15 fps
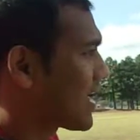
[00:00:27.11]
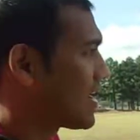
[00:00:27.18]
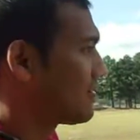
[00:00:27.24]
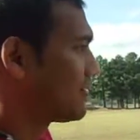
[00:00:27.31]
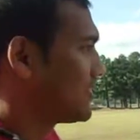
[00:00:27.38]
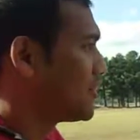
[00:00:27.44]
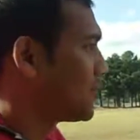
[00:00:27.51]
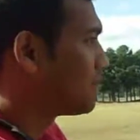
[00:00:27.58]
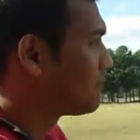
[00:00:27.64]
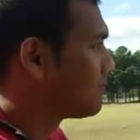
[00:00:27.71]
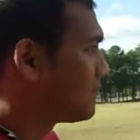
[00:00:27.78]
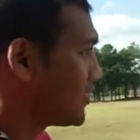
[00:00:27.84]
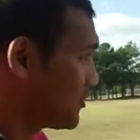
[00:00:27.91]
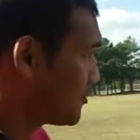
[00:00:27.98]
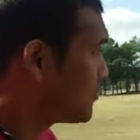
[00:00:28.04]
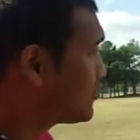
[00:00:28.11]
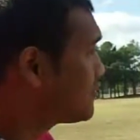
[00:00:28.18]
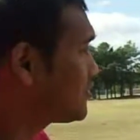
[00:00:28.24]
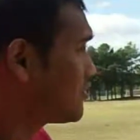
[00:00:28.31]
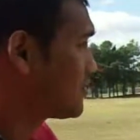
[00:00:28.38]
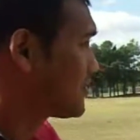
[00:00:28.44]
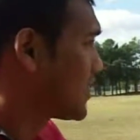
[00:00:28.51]
kind of,
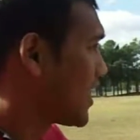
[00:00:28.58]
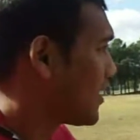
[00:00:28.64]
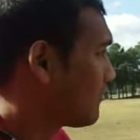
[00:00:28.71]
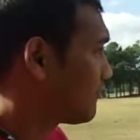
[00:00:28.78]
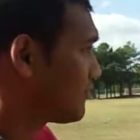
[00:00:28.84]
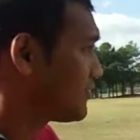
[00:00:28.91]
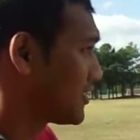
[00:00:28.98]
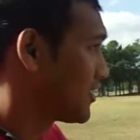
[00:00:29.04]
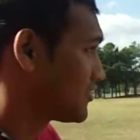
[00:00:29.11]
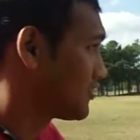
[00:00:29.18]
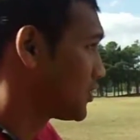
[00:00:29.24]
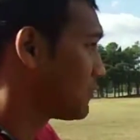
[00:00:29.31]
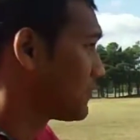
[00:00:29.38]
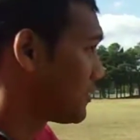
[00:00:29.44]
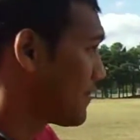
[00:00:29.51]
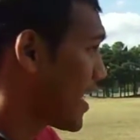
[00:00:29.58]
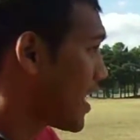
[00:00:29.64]
introduce yourself, tell us a little bit